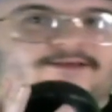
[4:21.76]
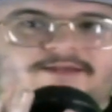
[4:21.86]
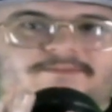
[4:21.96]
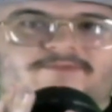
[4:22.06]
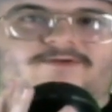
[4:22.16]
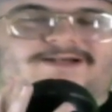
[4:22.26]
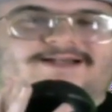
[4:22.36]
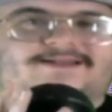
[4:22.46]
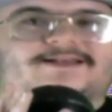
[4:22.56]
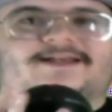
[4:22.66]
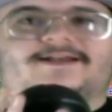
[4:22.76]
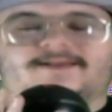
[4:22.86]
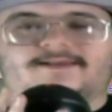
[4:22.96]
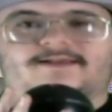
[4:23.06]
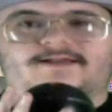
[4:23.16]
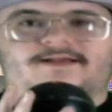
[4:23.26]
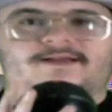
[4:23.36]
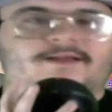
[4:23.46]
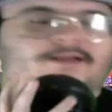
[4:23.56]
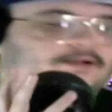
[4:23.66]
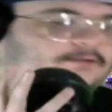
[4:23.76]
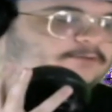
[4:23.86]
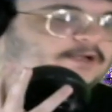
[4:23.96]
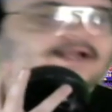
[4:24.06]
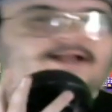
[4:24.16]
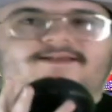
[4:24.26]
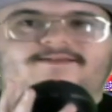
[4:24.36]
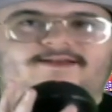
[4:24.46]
I said before, right, they needed, I didn't say